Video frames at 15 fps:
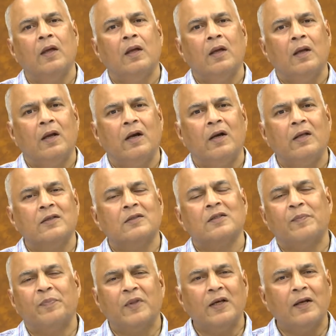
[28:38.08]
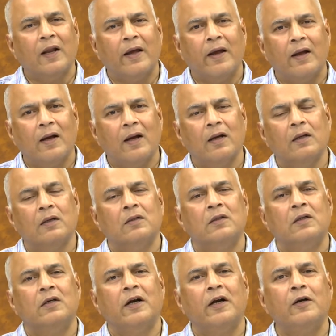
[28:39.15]
It is something like
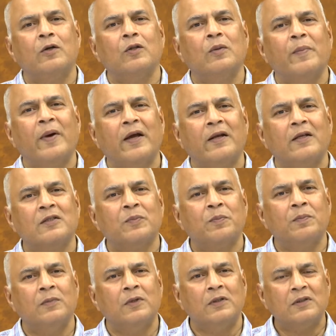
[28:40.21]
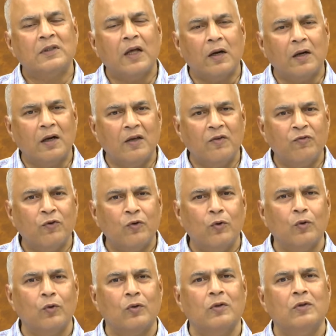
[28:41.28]
10 to the minus 34
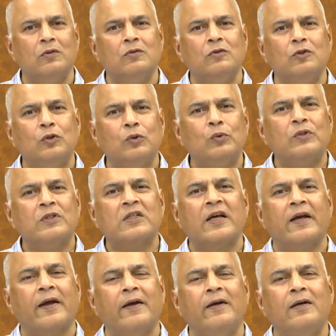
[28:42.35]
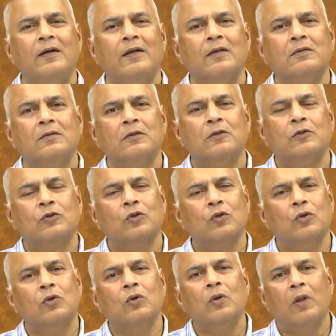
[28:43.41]
joule second.
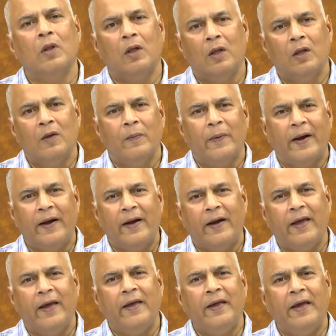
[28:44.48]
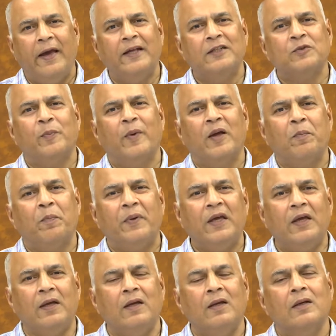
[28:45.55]
So, when I take h by
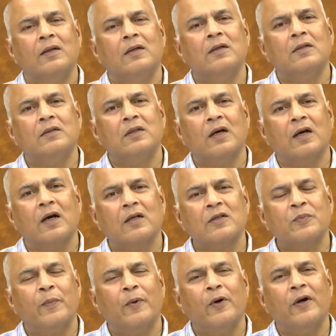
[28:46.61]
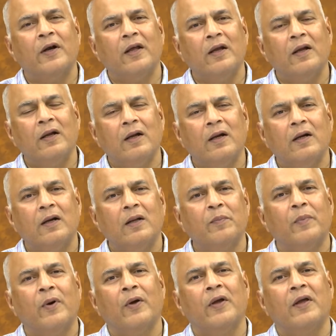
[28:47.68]
p, the corresponding de
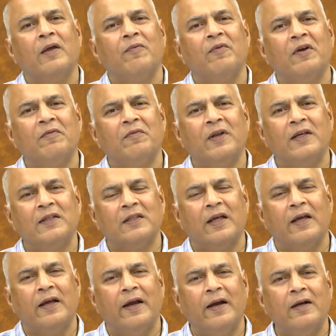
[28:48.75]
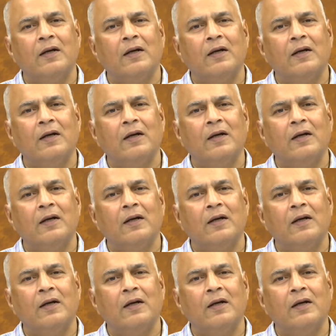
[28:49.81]
Broglie wavelength I get